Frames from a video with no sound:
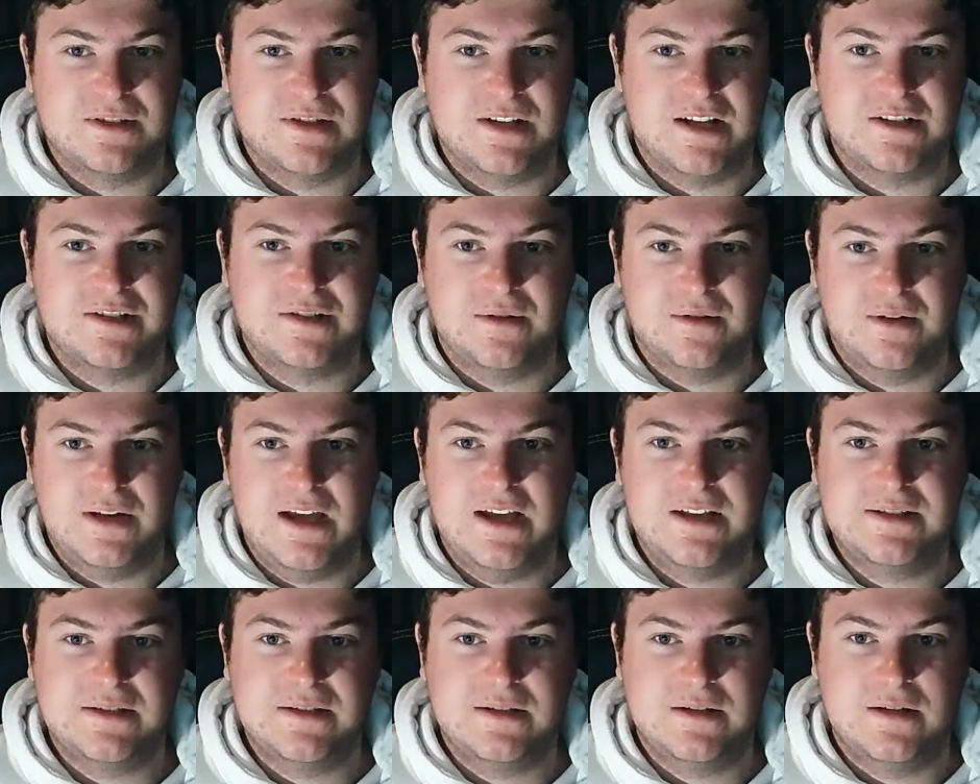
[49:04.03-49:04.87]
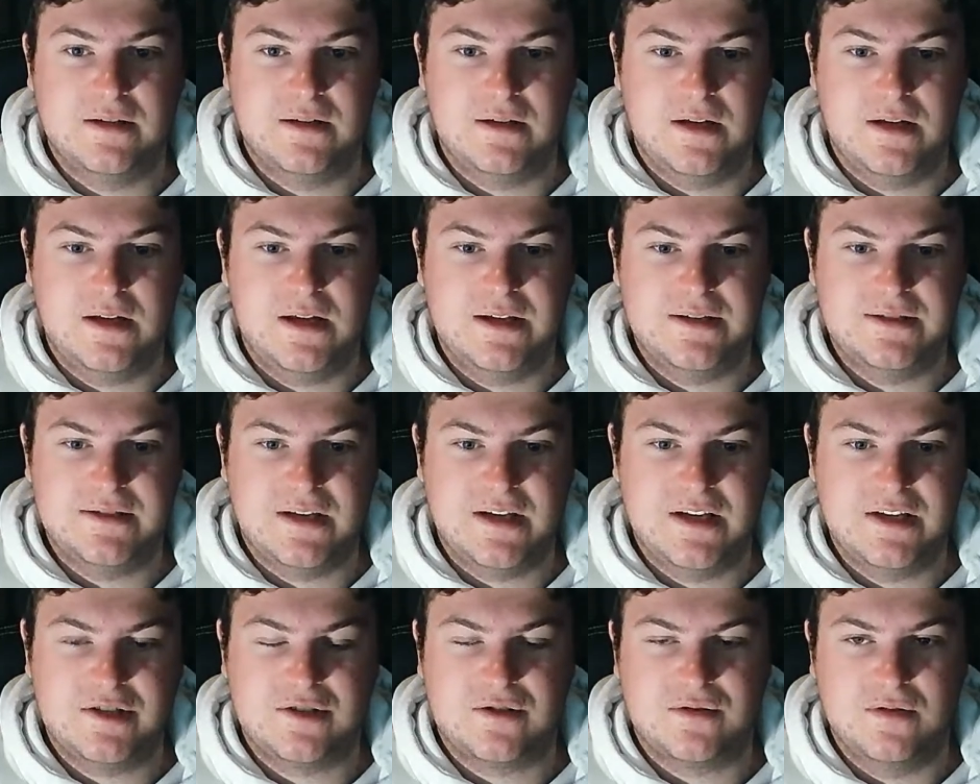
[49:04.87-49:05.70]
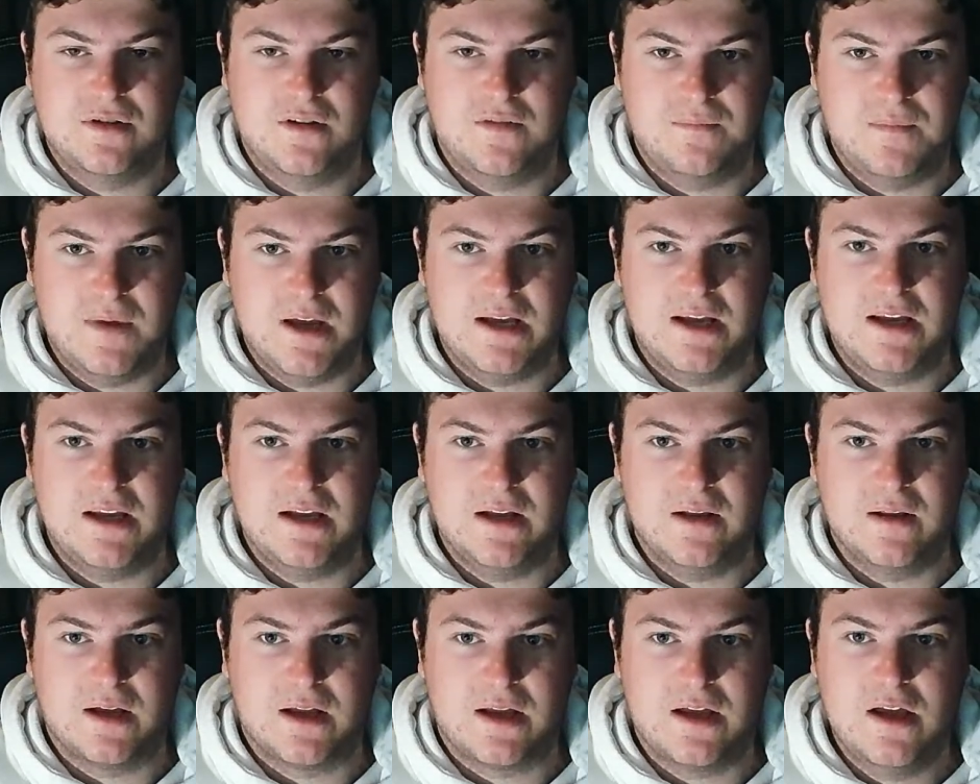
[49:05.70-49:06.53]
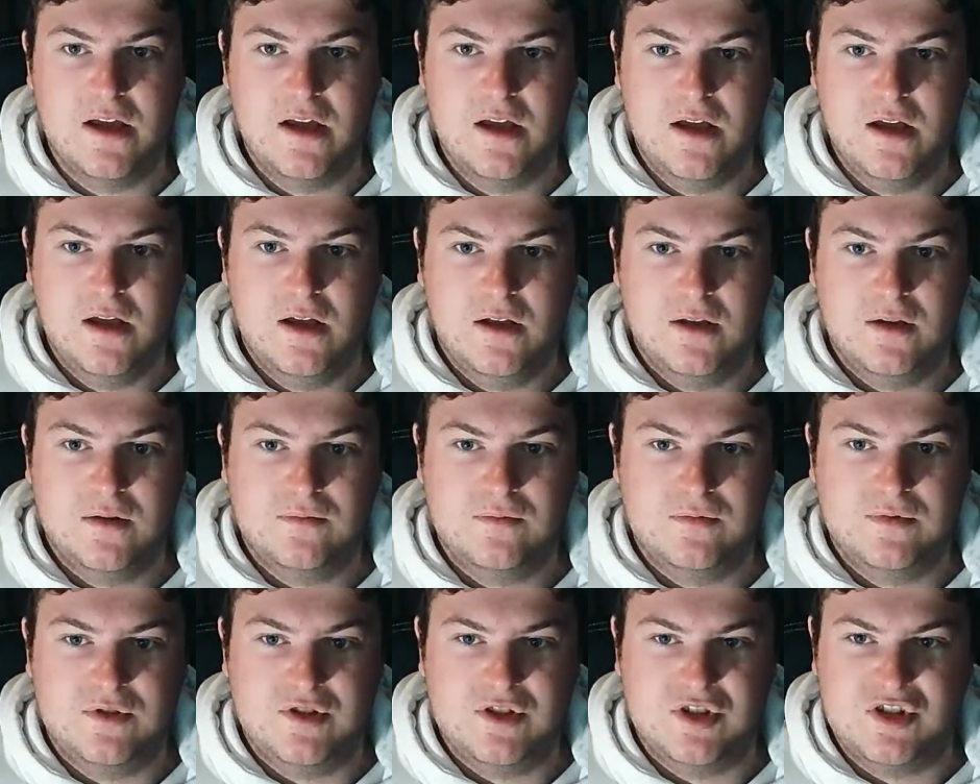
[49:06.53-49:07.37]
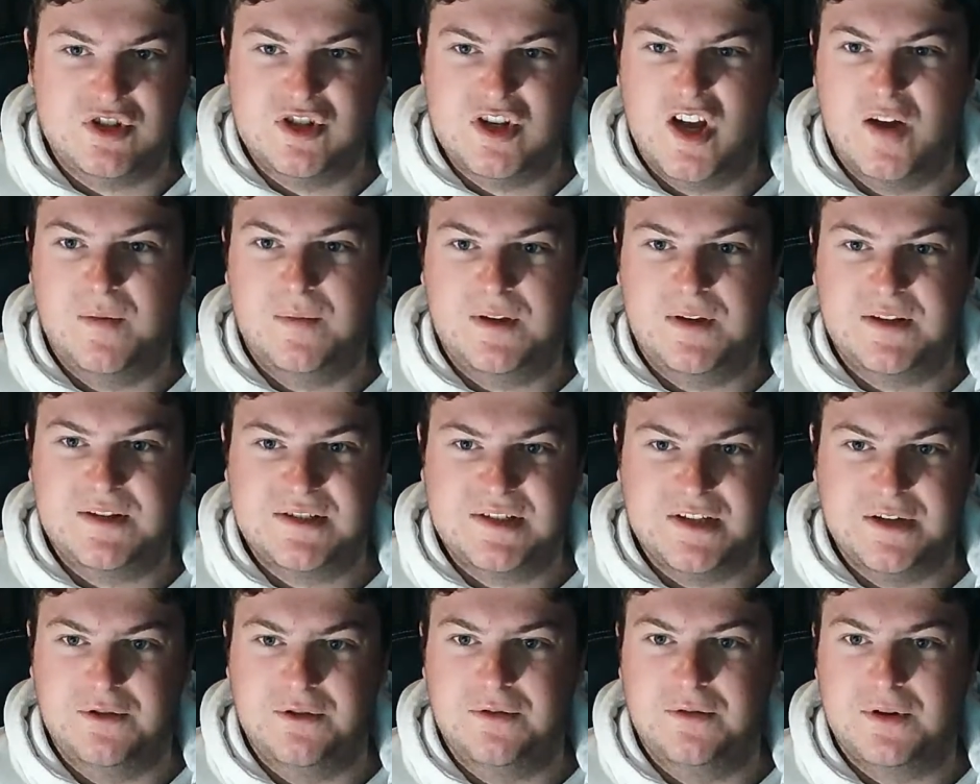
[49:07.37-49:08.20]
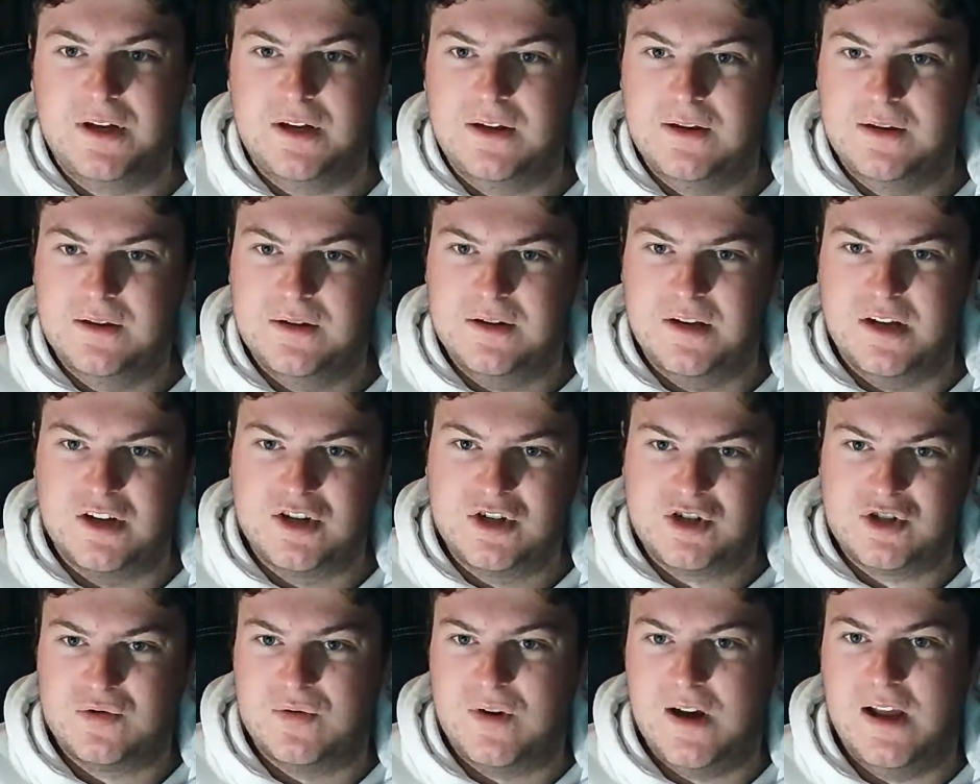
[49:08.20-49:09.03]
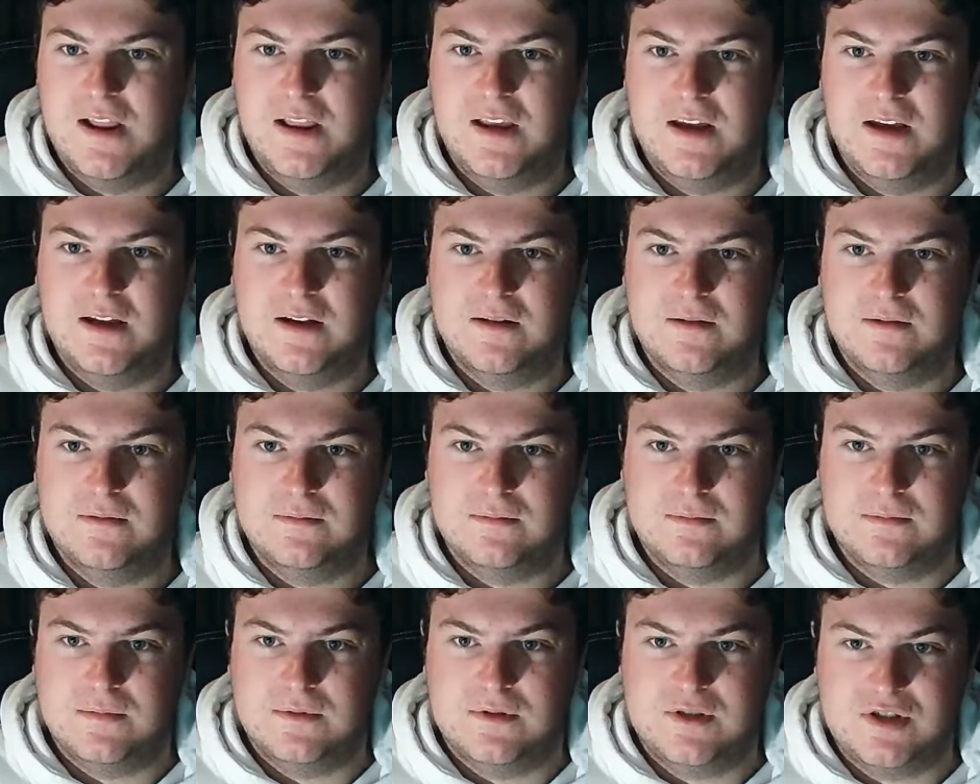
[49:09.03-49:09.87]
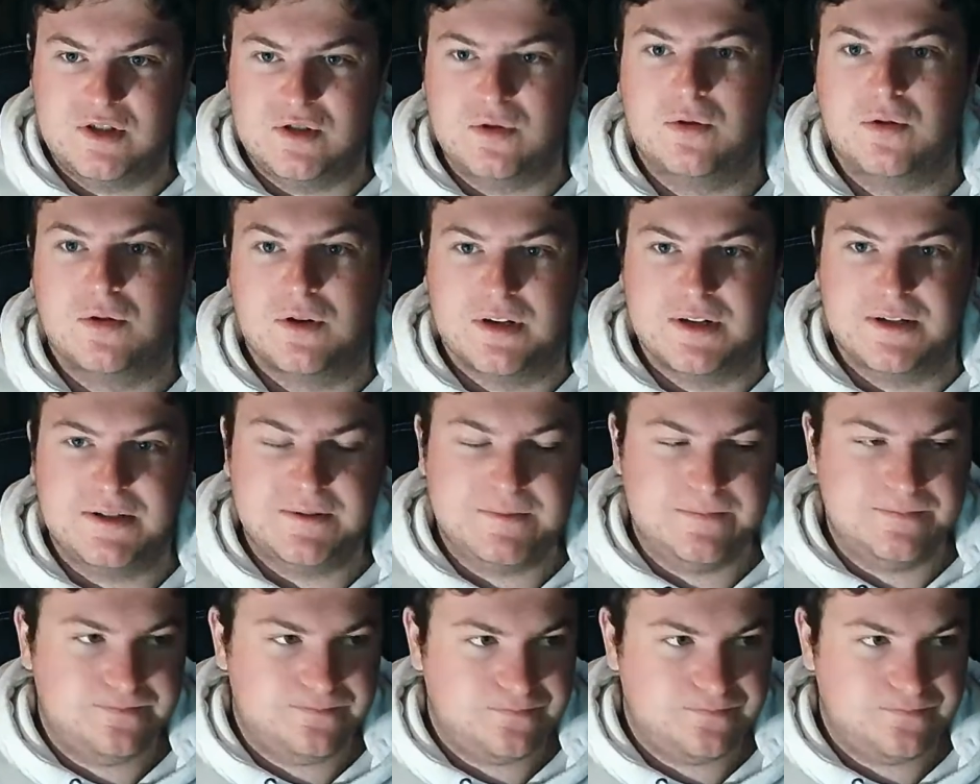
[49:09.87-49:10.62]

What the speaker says: that, so he has a history of making like disturbing serial killer Australian stories.